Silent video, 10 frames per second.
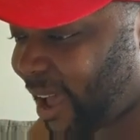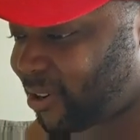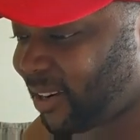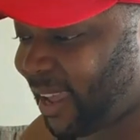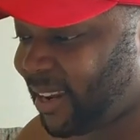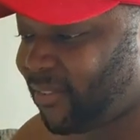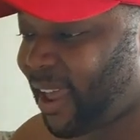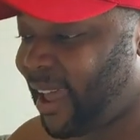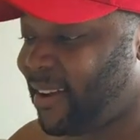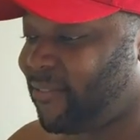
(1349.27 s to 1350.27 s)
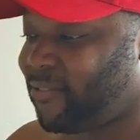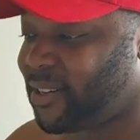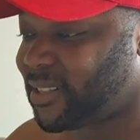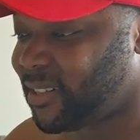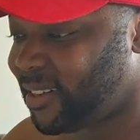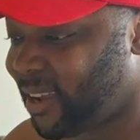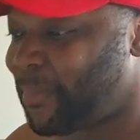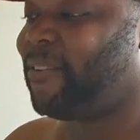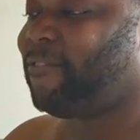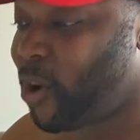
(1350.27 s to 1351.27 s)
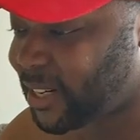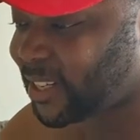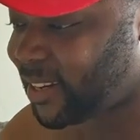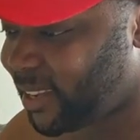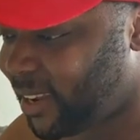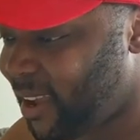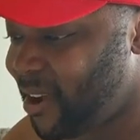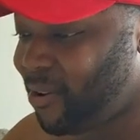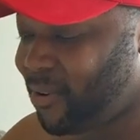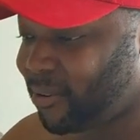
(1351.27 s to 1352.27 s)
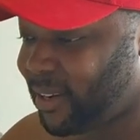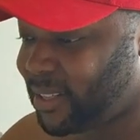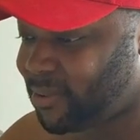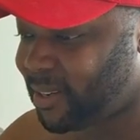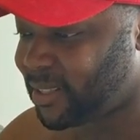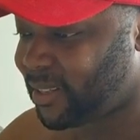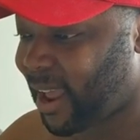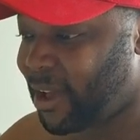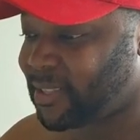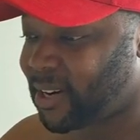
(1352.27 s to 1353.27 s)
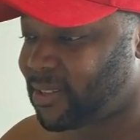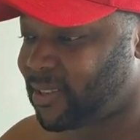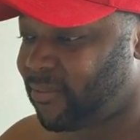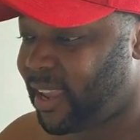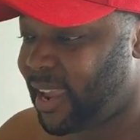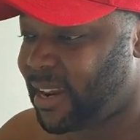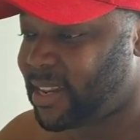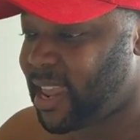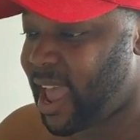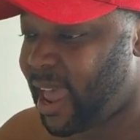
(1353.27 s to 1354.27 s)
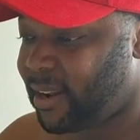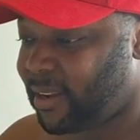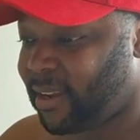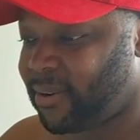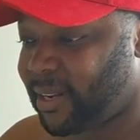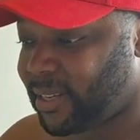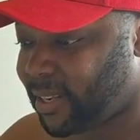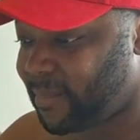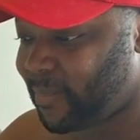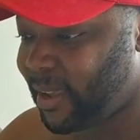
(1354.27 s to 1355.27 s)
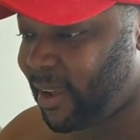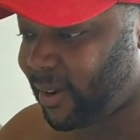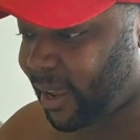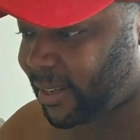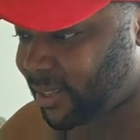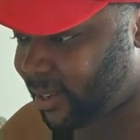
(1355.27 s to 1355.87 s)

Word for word: encountered any of that, unfortunately. I mean, fortunately, what region was it? Outskirts of Vientiane. I don't know what they say. Okay,